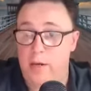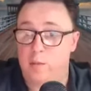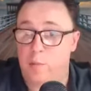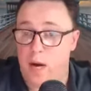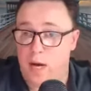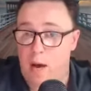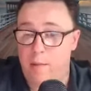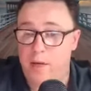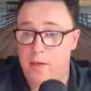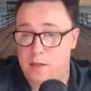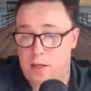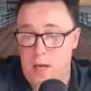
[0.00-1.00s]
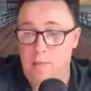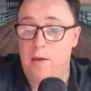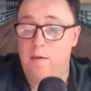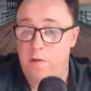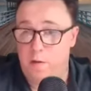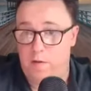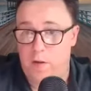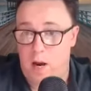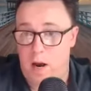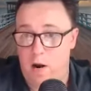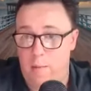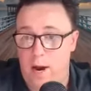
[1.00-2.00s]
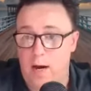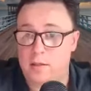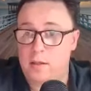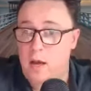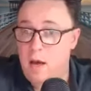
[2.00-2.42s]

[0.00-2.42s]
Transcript: by coming to see me for $1,500.